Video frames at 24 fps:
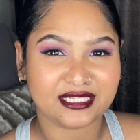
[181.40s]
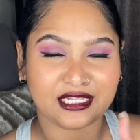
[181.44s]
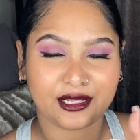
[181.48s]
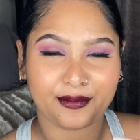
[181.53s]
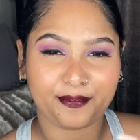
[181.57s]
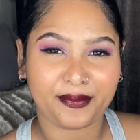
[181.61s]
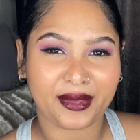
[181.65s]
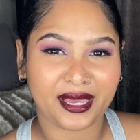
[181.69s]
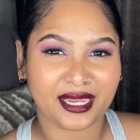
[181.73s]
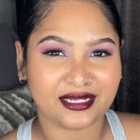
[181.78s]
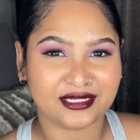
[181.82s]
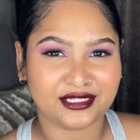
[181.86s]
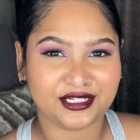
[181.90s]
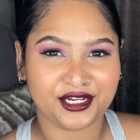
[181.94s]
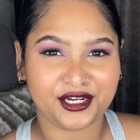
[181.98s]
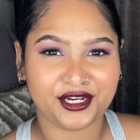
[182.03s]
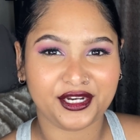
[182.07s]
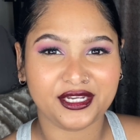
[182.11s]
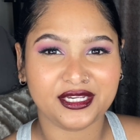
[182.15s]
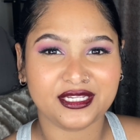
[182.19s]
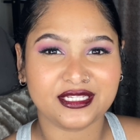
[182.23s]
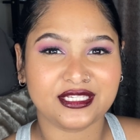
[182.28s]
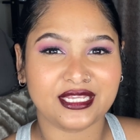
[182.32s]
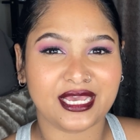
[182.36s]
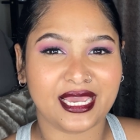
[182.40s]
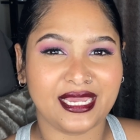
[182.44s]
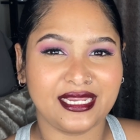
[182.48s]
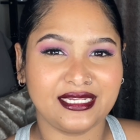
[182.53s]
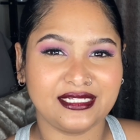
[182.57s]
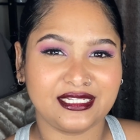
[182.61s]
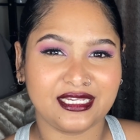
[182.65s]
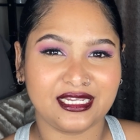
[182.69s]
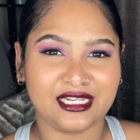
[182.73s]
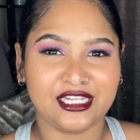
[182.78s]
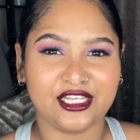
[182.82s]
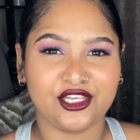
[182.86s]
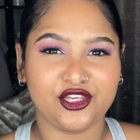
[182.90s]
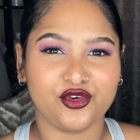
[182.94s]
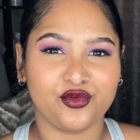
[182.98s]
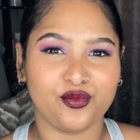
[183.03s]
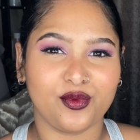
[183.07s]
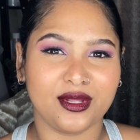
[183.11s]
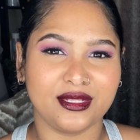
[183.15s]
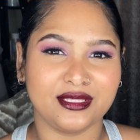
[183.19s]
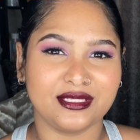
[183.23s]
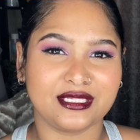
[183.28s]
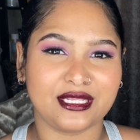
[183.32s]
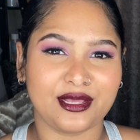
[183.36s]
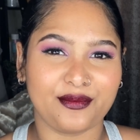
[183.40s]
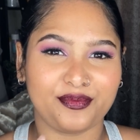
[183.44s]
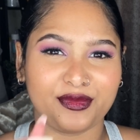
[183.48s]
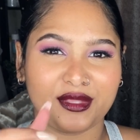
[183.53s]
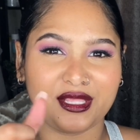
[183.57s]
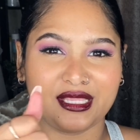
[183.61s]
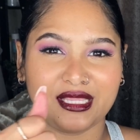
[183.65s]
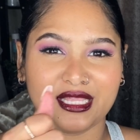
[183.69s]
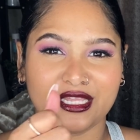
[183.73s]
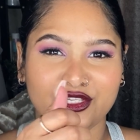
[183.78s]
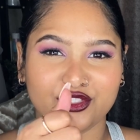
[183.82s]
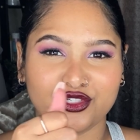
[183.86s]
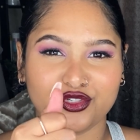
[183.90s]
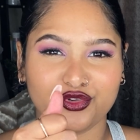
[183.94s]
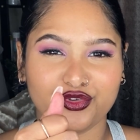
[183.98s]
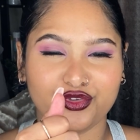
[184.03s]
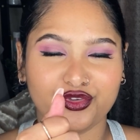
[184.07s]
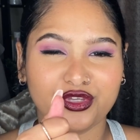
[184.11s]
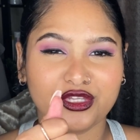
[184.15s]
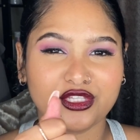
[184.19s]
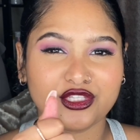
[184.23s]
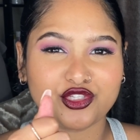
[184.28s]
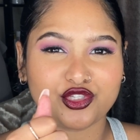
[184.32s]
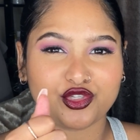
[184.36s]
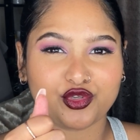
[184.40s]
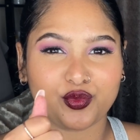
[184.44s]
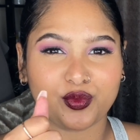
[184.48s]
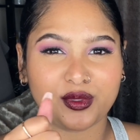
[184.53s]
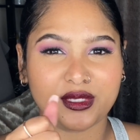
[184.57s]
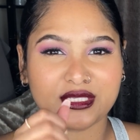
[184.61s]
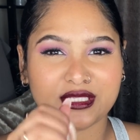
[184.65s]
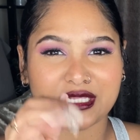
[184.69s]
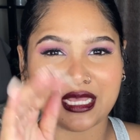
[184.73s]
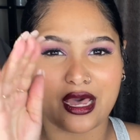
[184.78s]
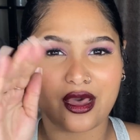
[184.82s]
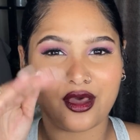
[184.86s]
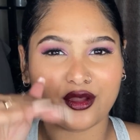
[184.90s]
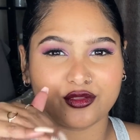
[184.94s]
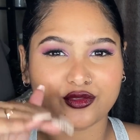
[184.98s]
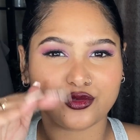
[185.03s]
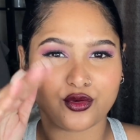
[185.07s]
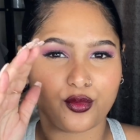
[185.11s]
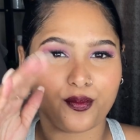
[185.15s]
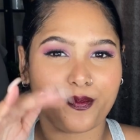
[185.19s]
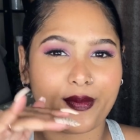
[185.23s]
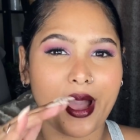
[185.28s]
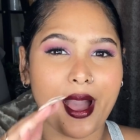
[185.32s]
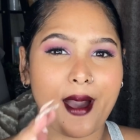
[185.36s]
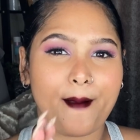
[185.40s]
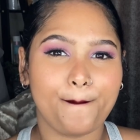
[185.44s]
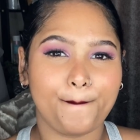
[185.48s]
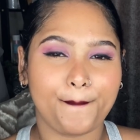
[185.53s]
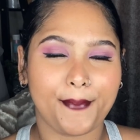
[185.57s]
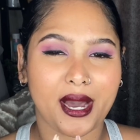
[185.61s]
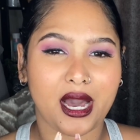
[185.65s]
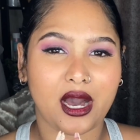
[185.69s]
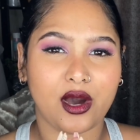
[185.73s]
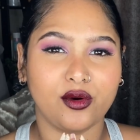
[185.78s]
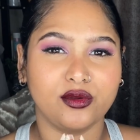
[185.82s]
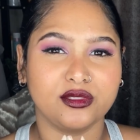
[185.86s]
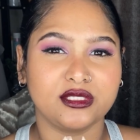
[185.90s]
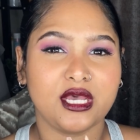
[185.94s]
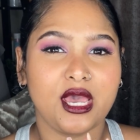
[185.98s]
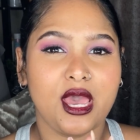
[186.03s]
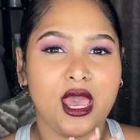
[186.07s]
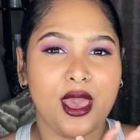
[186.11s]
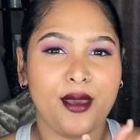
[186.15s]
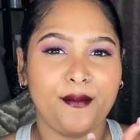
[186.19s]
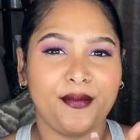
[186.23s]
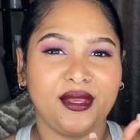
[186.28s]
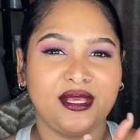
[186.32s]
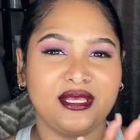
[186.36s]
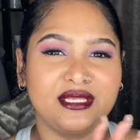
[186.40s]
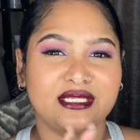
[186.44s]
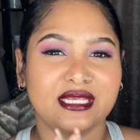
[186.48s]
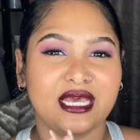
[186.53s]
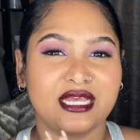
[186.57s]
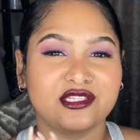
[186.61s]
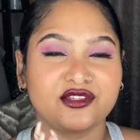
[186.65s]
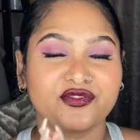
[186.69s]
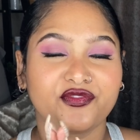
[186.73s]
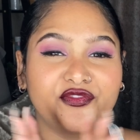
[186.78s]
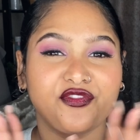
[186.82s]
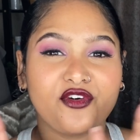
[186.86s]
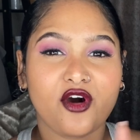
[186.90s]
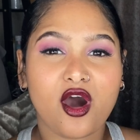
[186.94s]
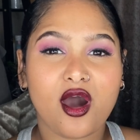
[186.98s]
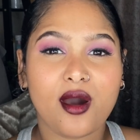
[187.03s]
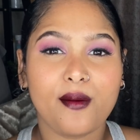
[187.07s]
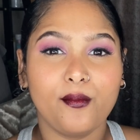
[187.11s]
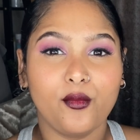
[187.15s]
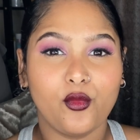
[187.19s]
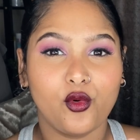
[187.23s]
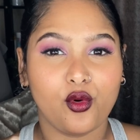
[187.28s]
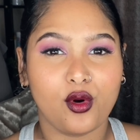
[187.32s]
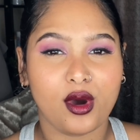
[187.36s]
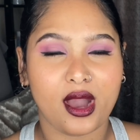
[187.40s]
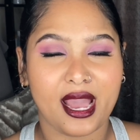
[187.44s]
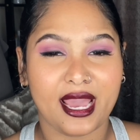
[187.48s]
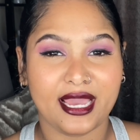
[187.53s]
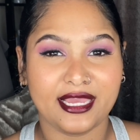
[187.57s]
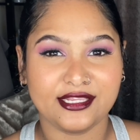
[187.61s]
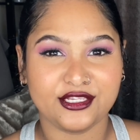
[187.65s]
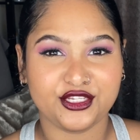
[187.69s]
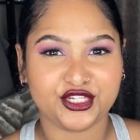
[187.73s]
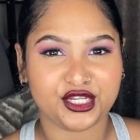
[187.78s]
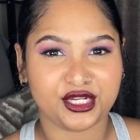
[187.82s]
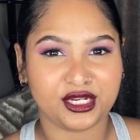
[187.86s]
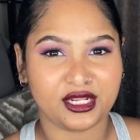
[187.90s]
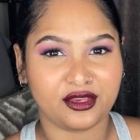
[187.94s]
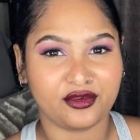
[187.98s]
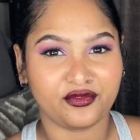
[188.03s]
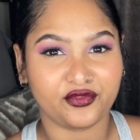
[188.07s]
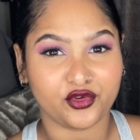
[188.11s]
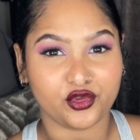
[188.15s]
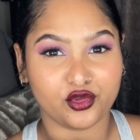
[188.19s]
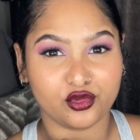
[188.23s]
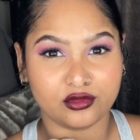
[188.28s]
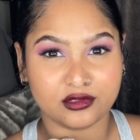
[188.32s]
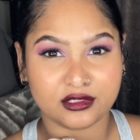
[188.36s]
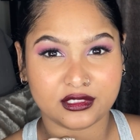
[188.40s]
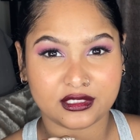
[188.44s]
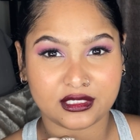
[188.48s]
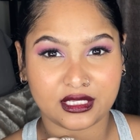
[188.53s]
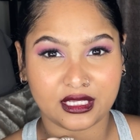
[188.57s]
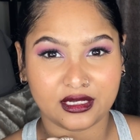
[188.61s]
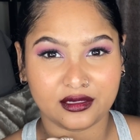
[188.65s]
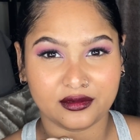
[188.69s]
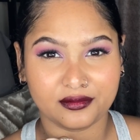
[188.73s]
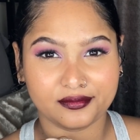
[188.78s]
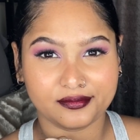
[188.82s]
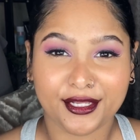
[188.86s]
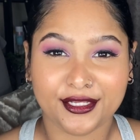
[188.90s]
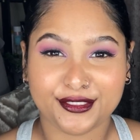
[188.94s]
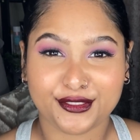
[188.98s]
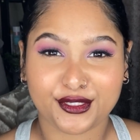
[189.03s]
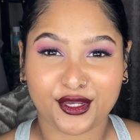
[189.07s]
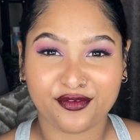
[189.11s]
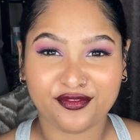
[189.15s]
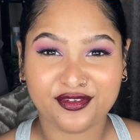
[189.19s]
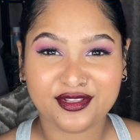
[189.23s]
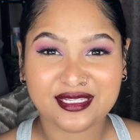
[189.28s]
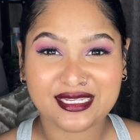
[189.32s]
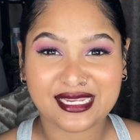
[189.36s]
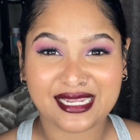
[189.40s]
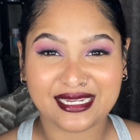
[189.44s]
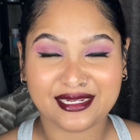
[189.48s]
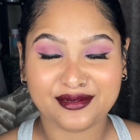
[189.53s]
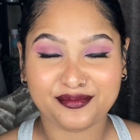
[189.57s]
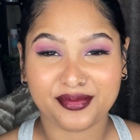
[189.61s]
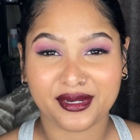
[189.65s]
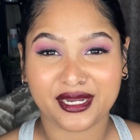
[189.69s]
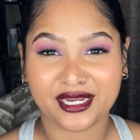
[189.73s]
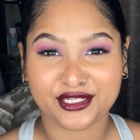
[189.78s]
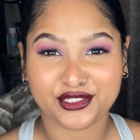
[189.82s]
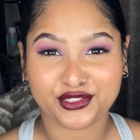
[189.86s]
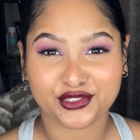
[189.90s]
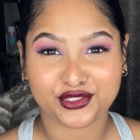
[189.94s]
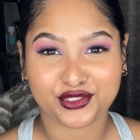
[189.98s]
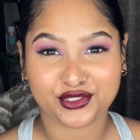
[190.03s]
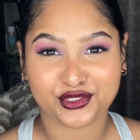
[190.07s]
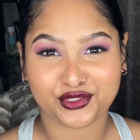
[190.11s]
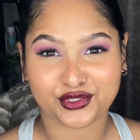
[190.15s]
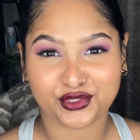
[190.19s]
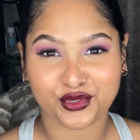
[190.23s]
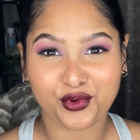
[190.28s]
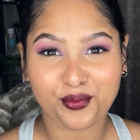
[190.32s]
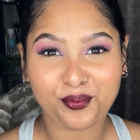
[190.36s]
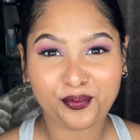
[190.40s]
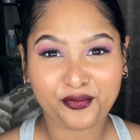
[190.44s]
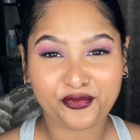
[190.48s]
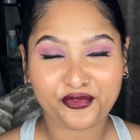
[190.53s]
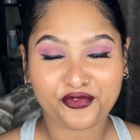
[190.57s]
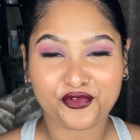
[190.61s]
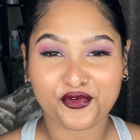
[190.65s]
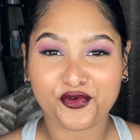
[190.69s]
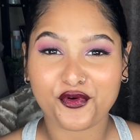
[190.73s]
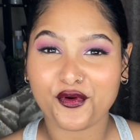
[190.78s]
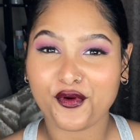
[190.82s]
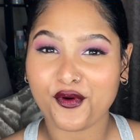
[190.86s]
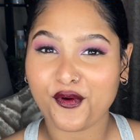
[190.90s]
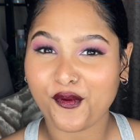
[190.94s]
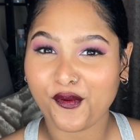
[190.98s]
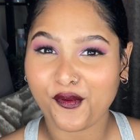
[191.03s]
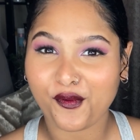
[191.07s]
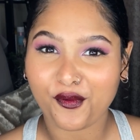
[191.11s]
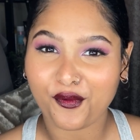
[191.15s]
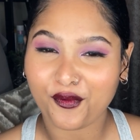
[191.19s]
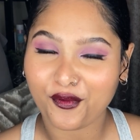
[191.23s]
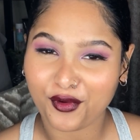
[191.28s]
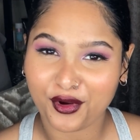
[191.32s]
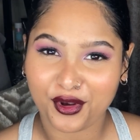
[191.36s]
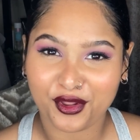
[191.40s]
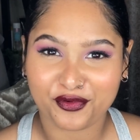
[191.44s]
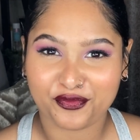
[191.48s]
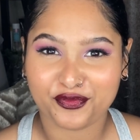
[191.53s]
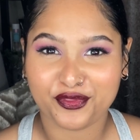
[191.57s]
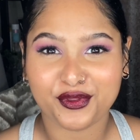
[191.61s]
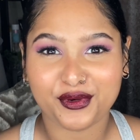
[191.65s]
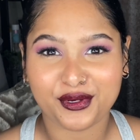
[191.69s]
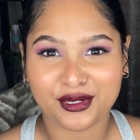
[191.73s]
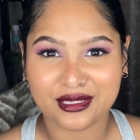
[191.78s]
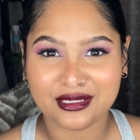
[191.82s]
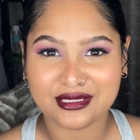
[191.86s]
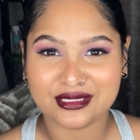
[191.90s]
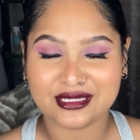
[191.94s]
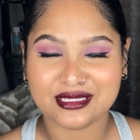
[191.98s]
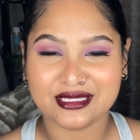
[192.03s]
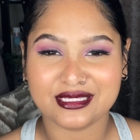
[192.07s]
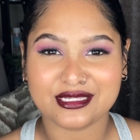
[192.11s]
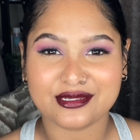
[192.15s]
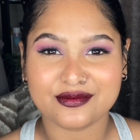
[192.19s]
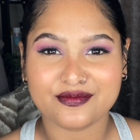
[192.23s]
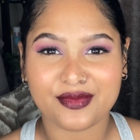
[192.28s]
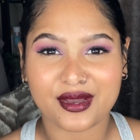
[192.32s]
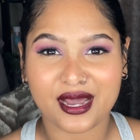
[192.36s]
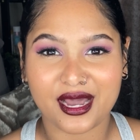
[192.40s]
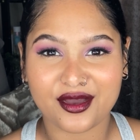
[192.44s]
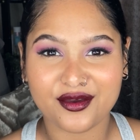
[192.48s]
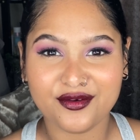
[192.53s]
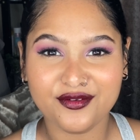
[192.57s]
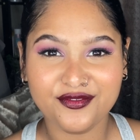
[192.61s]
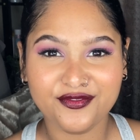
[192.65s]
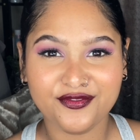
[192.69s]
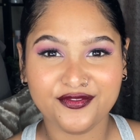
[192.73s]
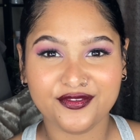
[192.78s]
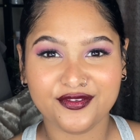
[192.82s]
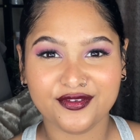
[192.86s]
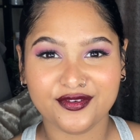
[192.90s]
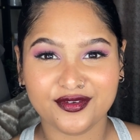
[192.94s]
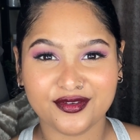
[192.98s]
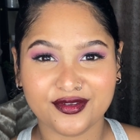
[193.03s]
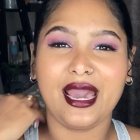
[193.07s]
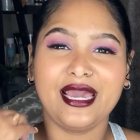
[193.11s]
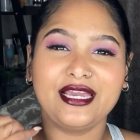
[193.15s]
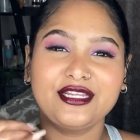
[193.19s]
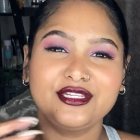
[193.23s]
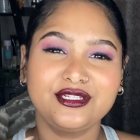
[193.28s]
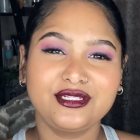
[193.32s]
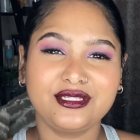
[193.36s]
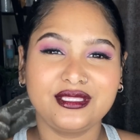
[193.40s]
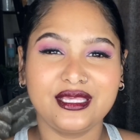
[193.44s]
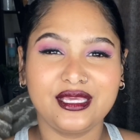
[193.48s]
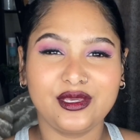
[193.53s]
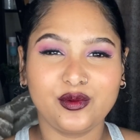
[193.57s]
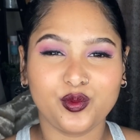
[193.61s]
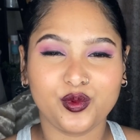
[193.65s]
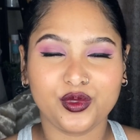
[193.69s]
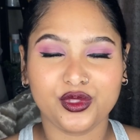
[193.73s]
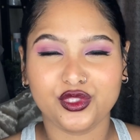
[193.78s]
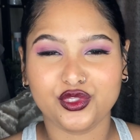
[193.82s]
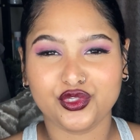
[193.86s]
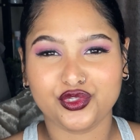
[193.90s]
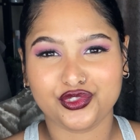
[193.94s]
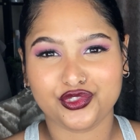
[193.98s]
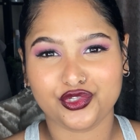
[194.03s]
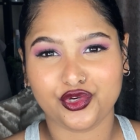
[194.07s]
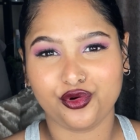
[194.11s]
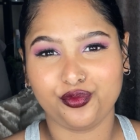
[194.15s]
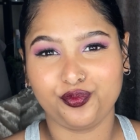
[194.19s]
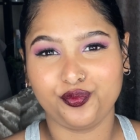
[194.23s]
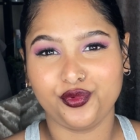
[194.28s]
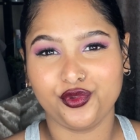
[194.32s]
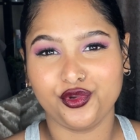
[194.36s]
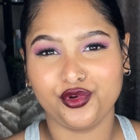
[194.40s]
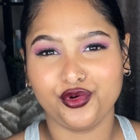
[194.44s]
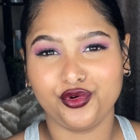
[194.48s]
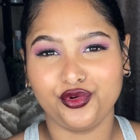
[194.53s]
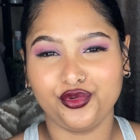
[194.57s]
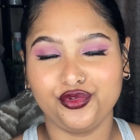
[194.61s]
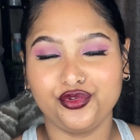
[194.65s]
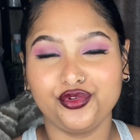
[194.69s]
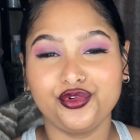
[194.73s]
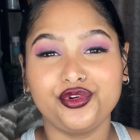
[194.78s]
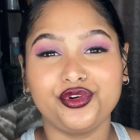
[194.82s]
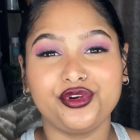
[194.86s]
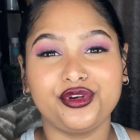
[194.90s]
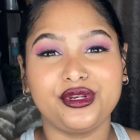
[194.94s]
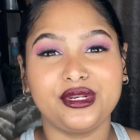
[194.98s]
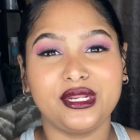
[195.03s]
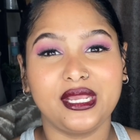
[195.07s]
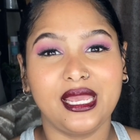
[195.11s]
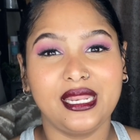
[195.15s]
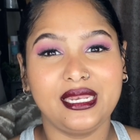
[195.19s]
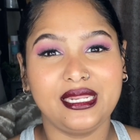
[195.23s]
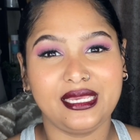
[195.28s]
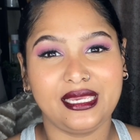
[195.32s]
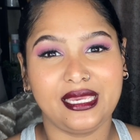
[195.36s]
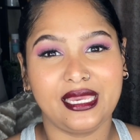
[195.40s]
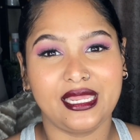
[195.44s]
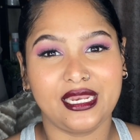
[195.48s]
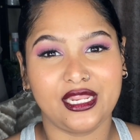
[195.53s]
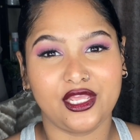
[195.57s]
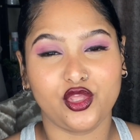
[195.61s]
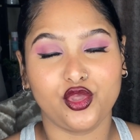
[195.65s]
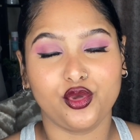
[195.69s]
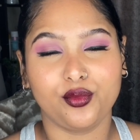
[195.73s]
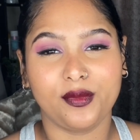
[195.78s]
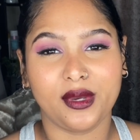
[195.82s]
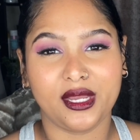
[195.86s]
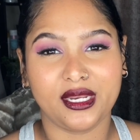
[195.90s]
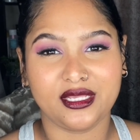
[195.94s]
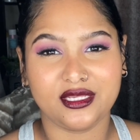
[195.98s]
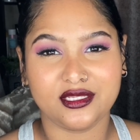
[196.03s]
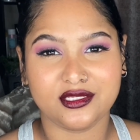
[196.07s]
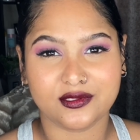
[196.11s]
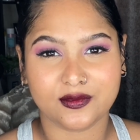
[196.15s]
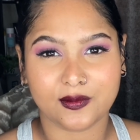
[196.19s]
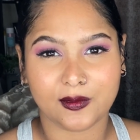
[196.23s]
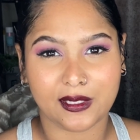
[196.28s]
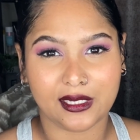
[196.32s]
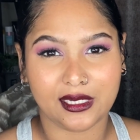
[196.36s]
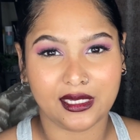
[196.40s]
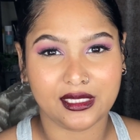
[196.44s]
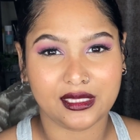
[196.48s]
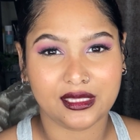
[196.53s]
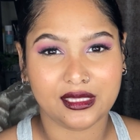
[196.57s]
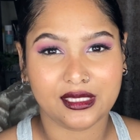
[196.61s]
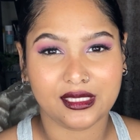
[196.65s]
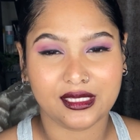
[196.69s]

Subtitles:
up bacteria. So ideally you want something that you can squeeze out or pump out, because that's far more hygienic for your skin. So obviously I didn't purchase the soap for all of the reasons above. I just think with the soap, you're really getting your money's worth.